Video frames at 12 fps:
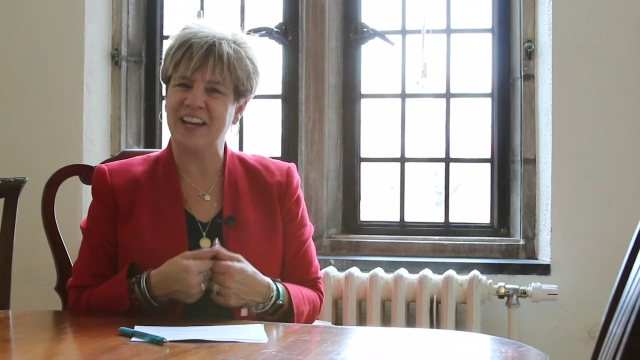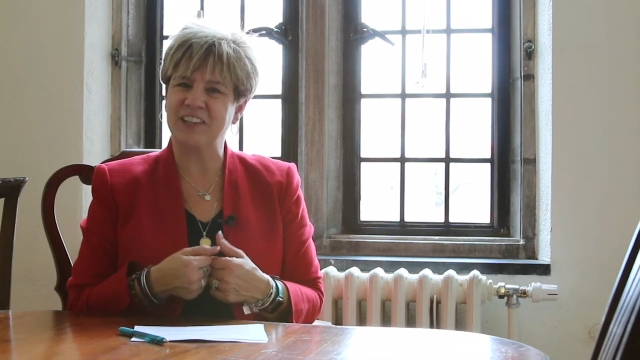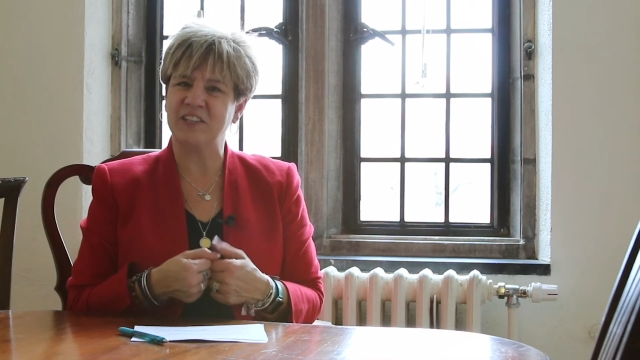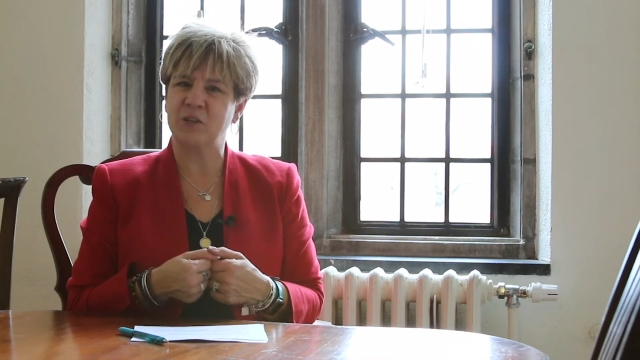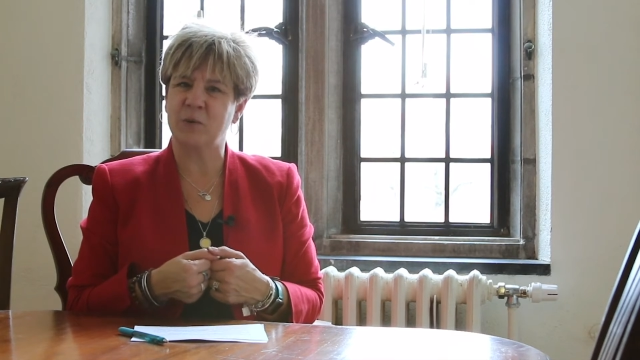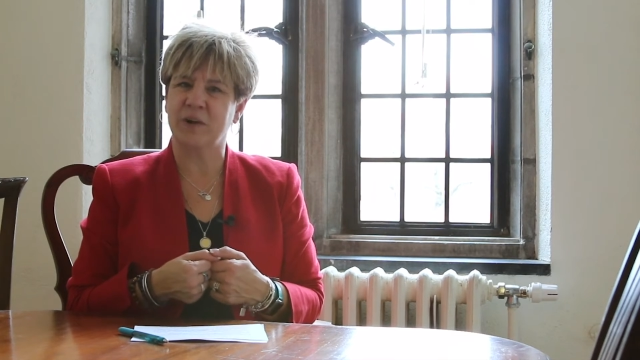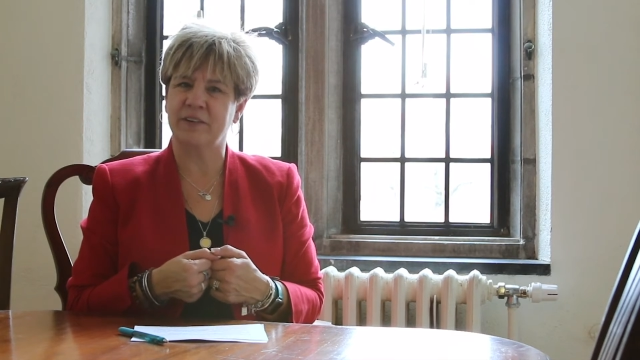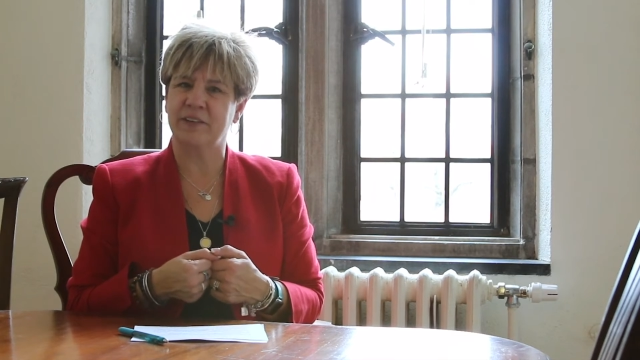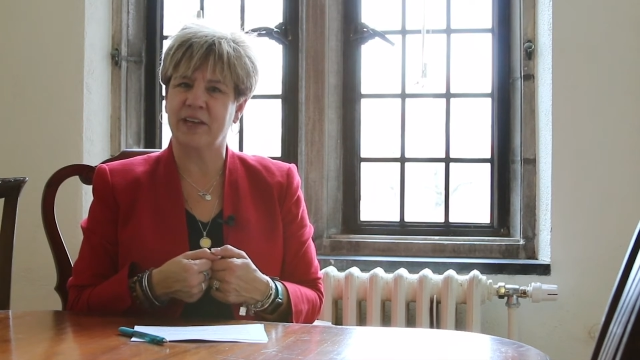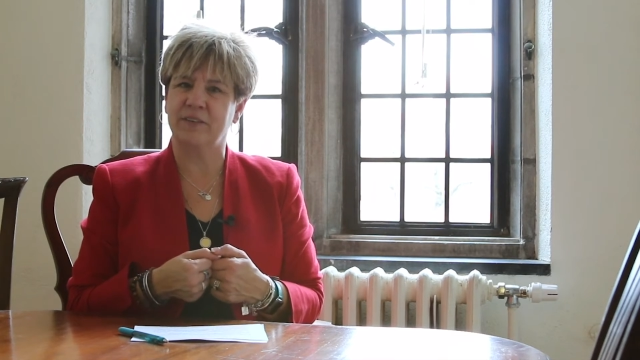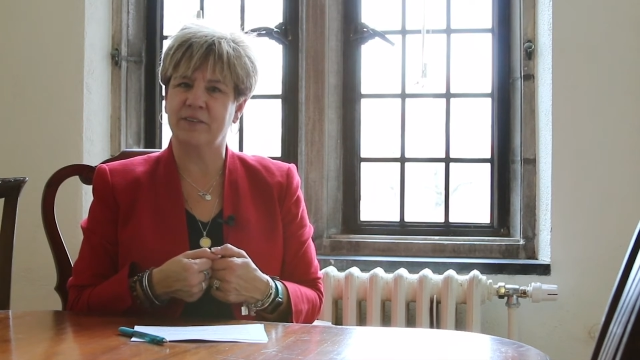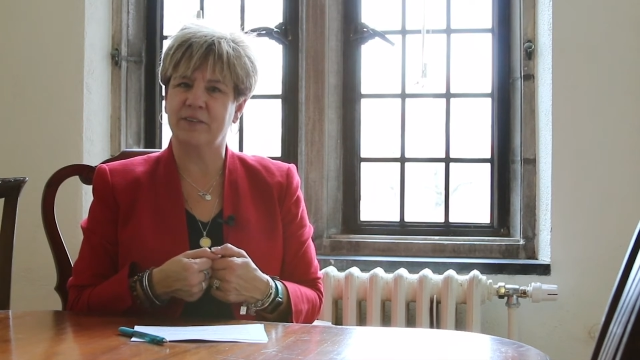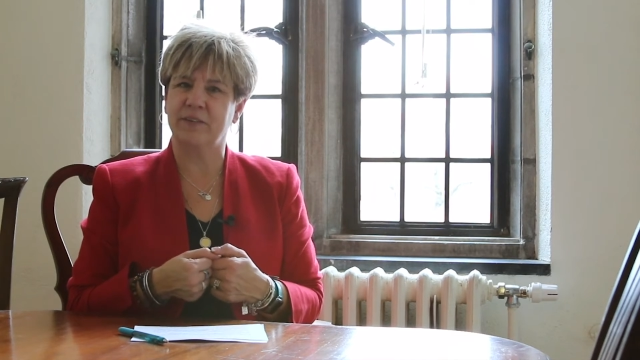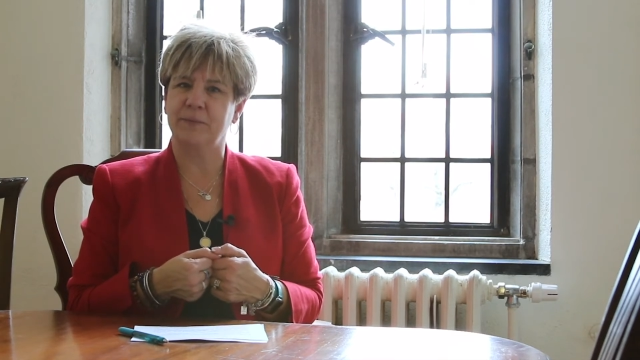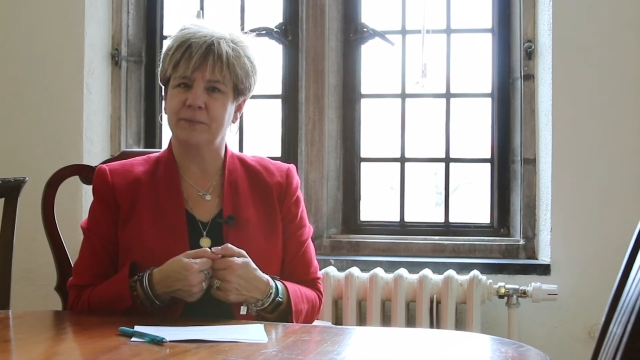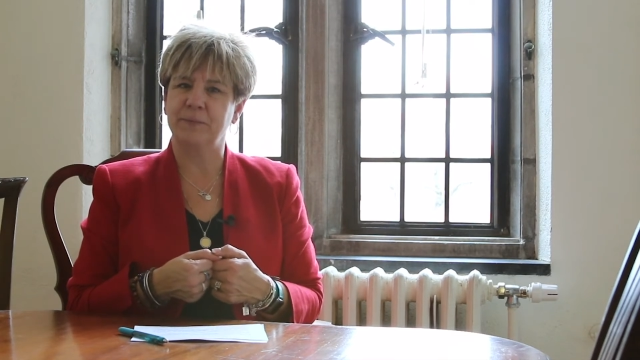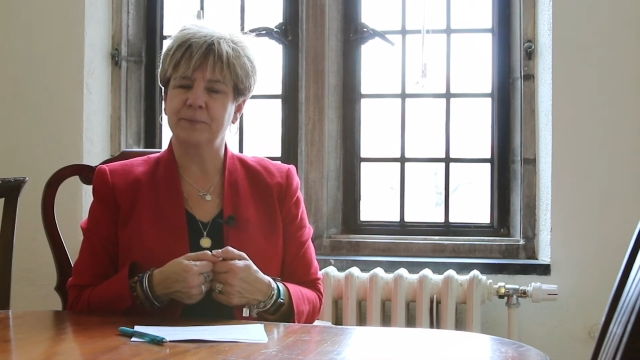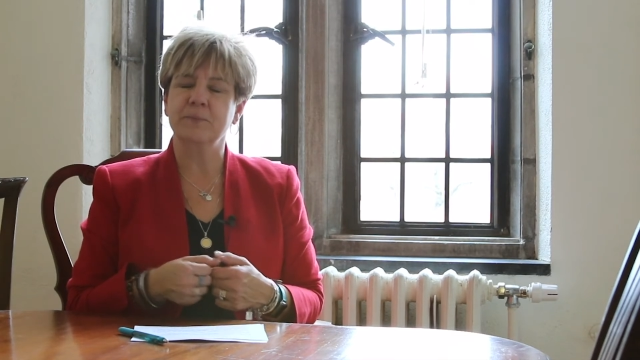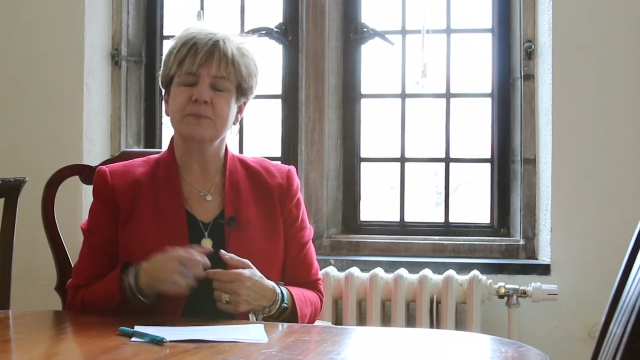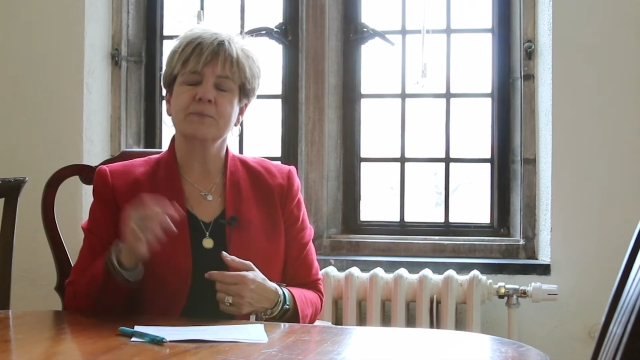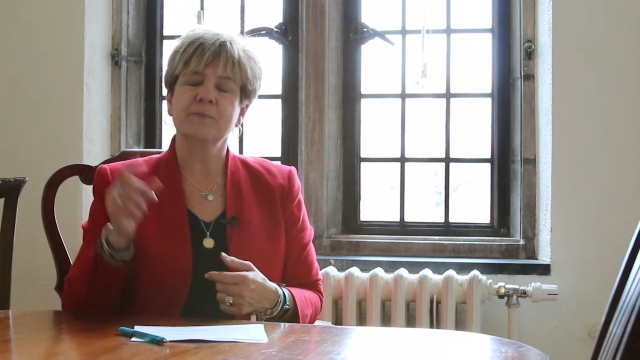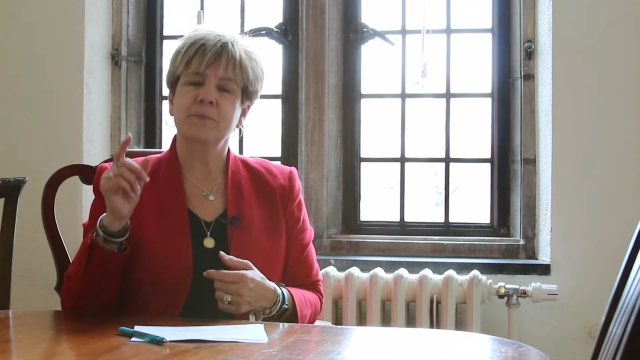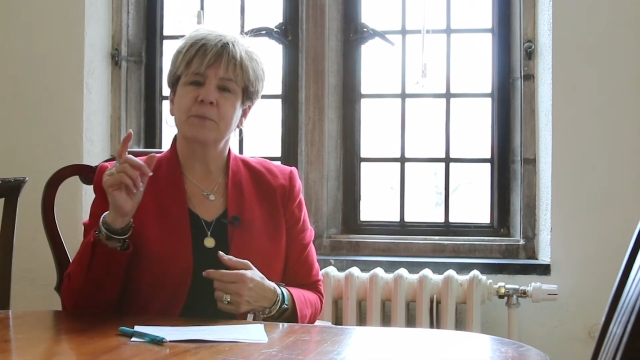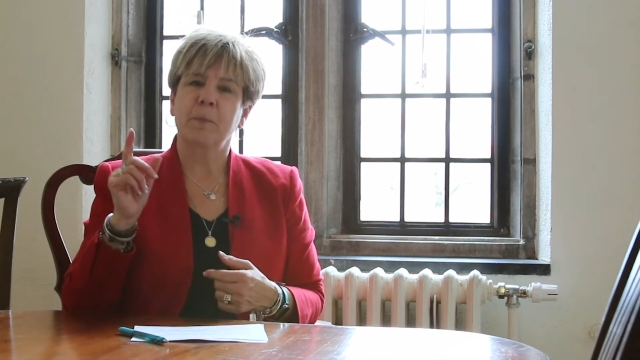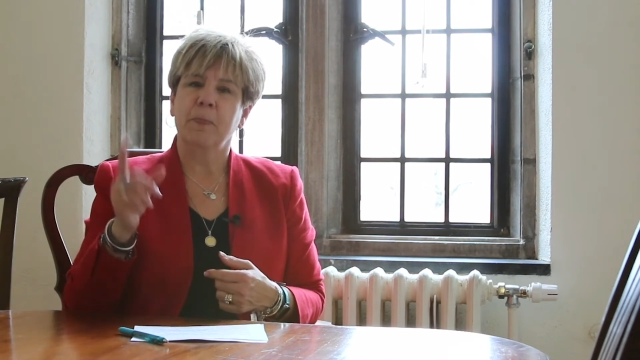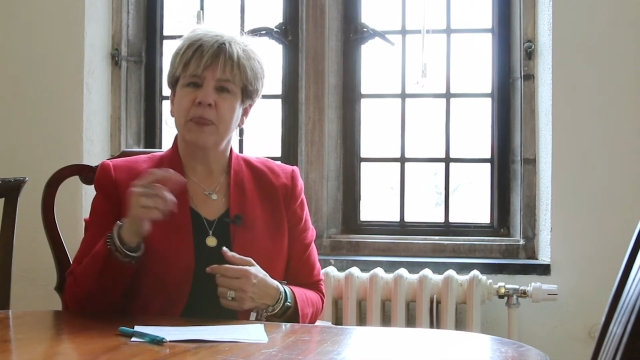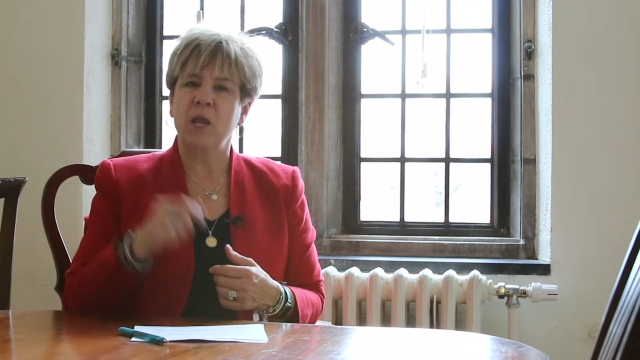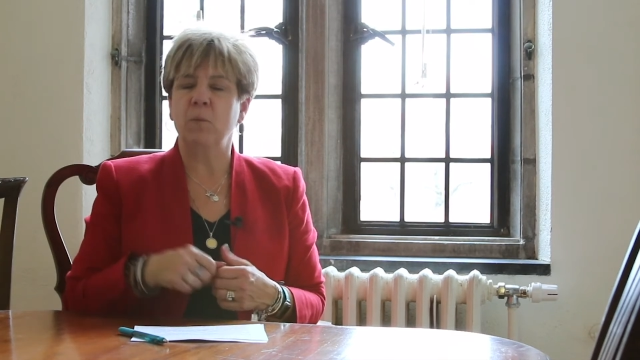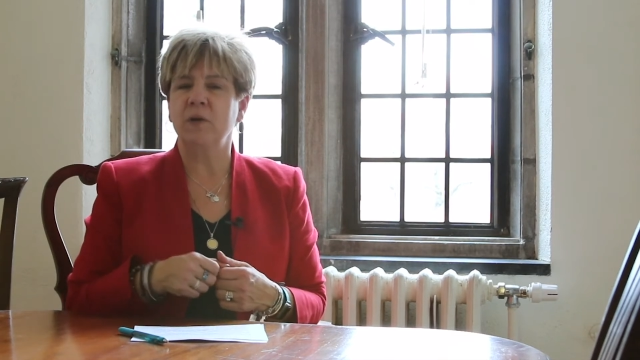yes to ourselves. Now,